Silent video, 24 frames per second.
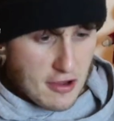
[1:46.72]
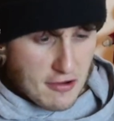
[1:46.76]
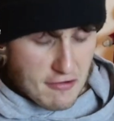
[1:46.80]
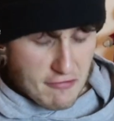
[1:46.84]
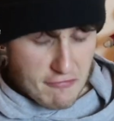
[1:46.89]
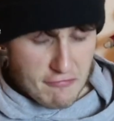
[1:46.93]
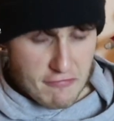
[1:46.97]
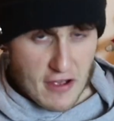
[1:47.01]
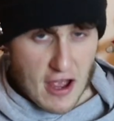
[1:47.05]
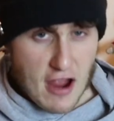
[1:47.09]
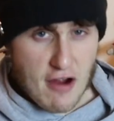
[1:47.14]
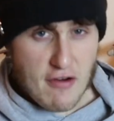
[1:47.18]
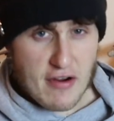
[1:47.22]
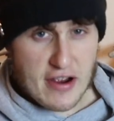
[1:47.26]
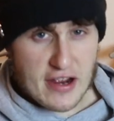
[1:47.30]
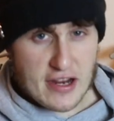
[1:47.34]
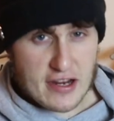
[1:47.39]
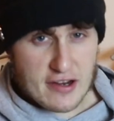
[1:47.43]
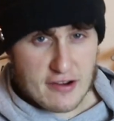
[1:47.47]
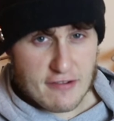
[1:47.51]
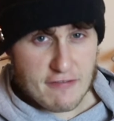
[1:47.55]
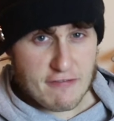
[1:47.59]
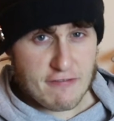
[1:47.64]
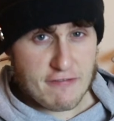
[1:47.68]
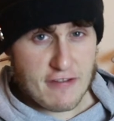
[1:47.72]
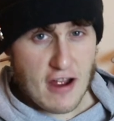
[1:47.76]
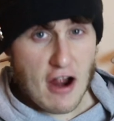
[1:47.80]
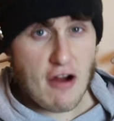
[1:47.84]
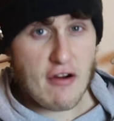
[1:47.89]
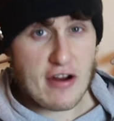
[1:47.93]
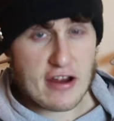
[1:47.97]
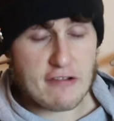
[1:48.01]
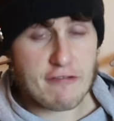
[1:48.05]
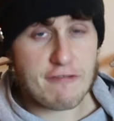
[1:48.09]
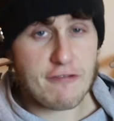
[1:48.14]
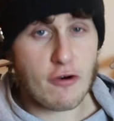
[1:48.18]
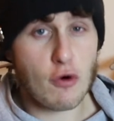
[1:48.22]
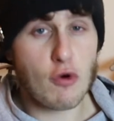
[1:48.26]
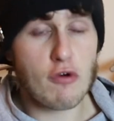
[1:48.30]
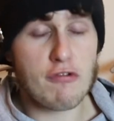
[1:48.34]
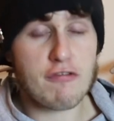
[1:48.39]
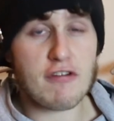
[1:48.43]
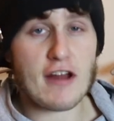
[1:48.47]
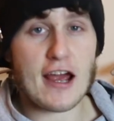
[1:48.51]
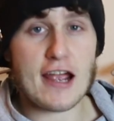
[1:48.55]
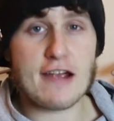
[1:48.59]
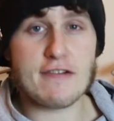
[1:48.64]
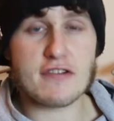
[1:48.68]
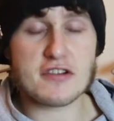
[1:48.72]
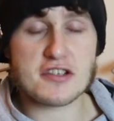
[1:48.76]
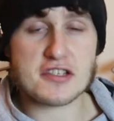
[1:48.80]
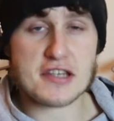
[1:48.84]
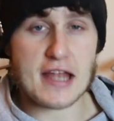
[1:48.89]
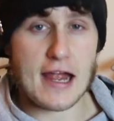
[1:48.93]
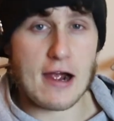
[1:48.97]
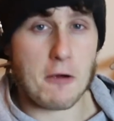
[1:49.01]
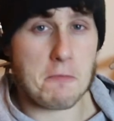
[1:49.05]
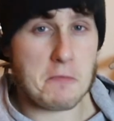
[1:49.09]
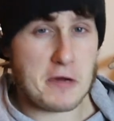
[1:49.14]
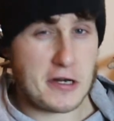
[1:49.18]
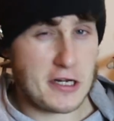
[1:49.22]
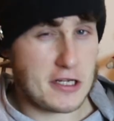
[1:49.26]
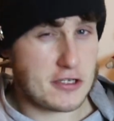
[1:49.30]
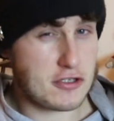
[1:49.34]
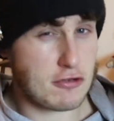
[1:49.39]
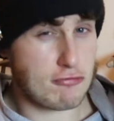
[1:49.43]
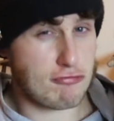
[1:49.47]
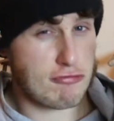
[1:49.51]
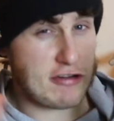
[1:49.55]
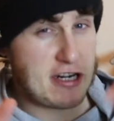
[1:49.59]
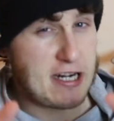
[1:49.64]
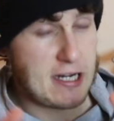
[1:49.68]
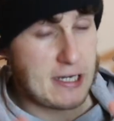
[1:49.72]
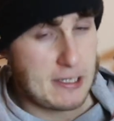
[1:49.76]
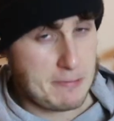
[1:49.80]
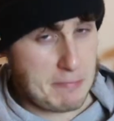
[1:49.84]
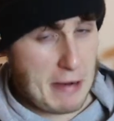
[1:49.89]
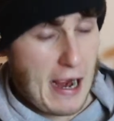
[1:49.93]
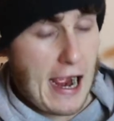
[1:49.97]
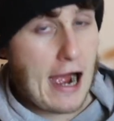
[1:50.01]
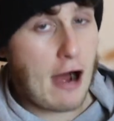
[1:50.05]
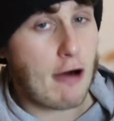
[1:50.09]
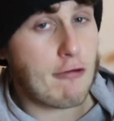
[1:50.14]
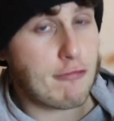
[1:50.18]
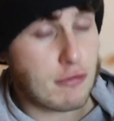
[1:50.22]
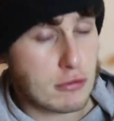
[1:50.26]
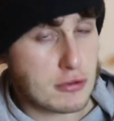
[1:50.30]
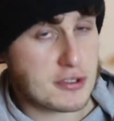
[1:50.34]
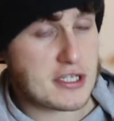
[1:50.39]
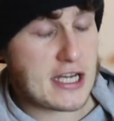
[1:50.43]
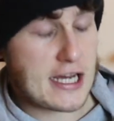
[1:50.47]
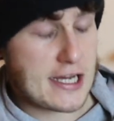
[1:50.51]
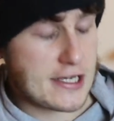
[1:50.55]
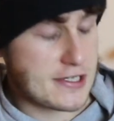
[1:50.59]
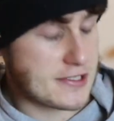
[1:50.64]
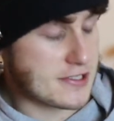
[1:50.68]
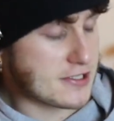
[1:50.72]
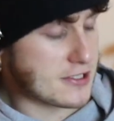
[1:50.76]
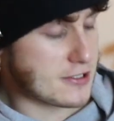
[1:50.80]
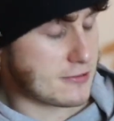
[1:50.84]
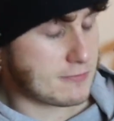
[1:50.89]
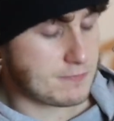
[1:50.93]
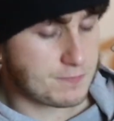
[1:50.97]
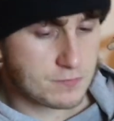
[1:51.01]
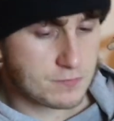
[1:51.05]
very, very full flavoured stout. I mean, it's a really powerful taste.